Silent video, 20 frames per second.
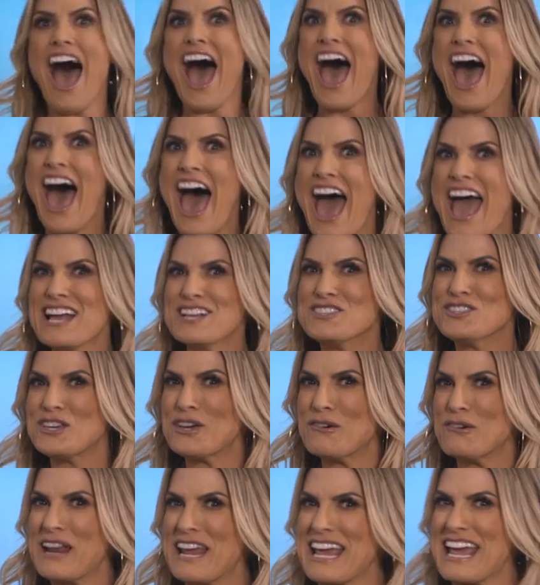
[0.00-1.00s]
Hey,
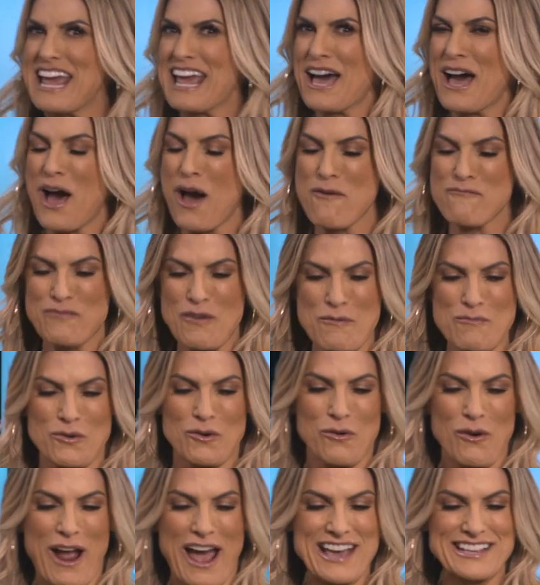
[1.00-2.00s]
Judy M. from
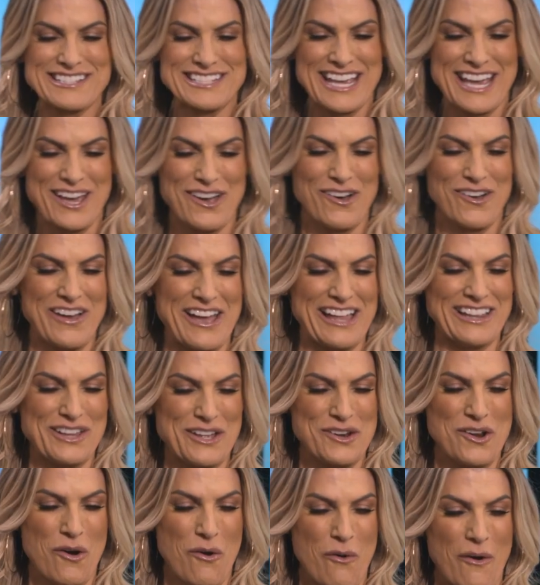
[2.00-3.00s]
Crest Hill,
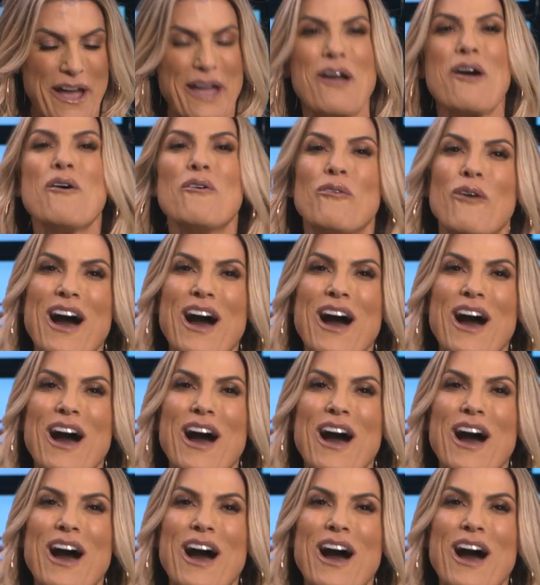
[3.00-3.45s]
Illinois,